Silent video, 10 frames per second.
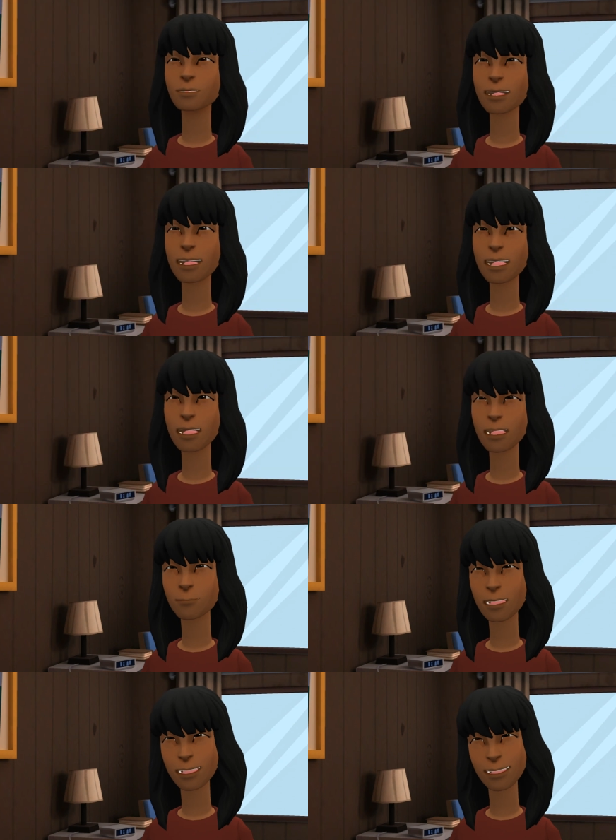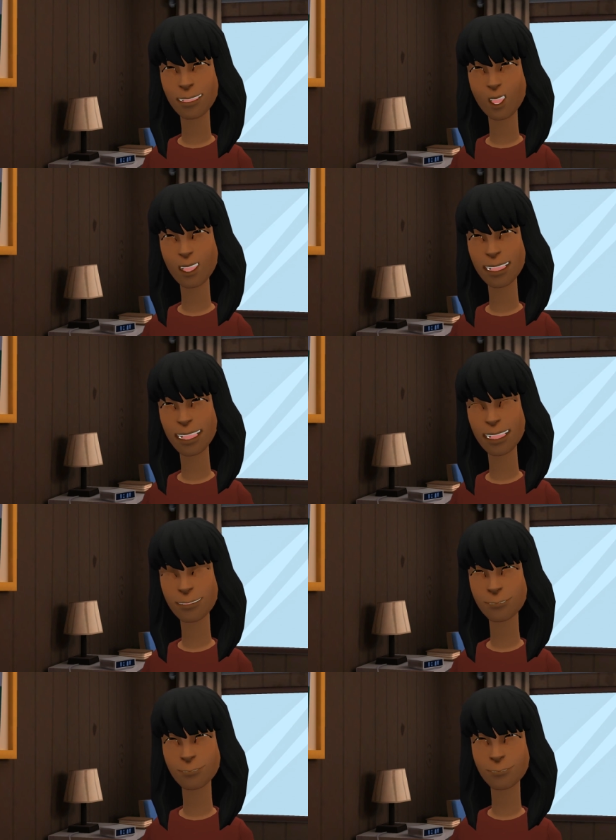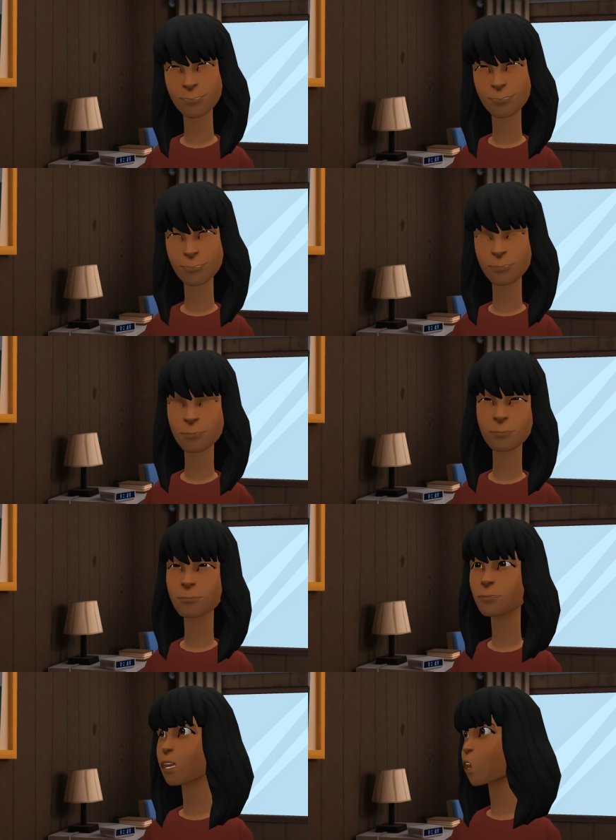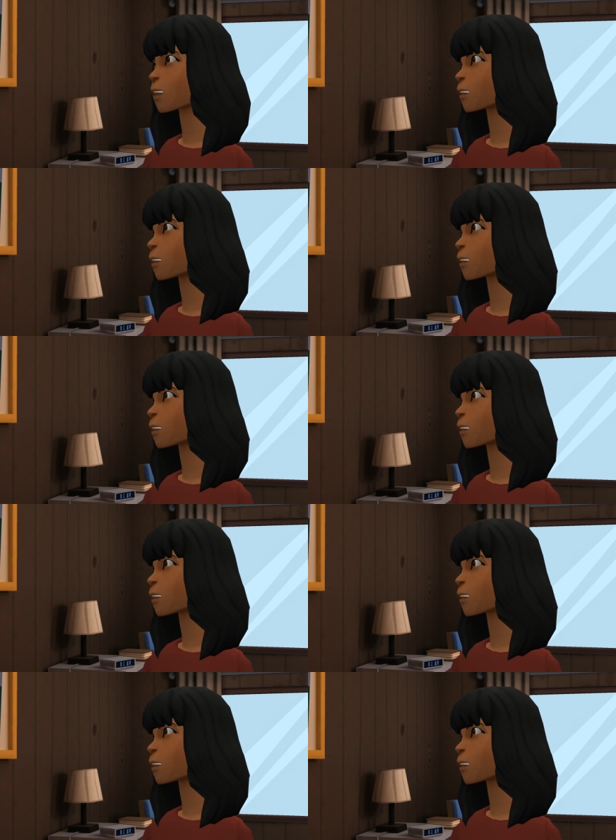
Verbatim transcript: Today is a brand new day. Now